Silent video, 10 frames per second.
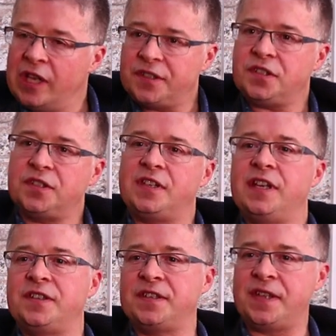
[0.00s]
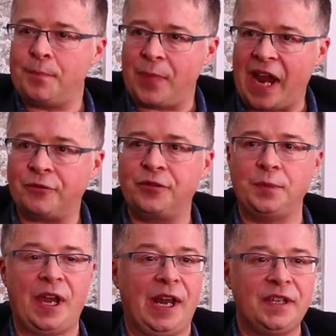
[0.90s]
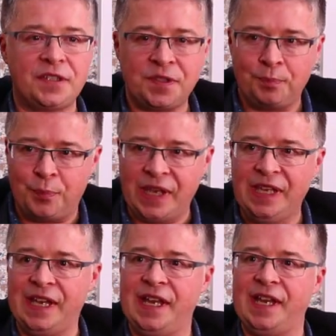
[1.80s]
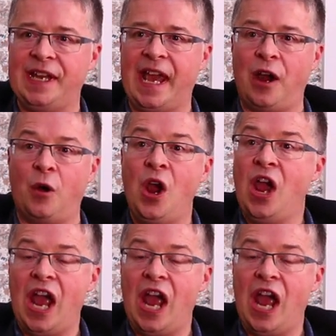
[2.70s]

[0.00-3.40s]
Let's just take a step back from that. Let's just be here now.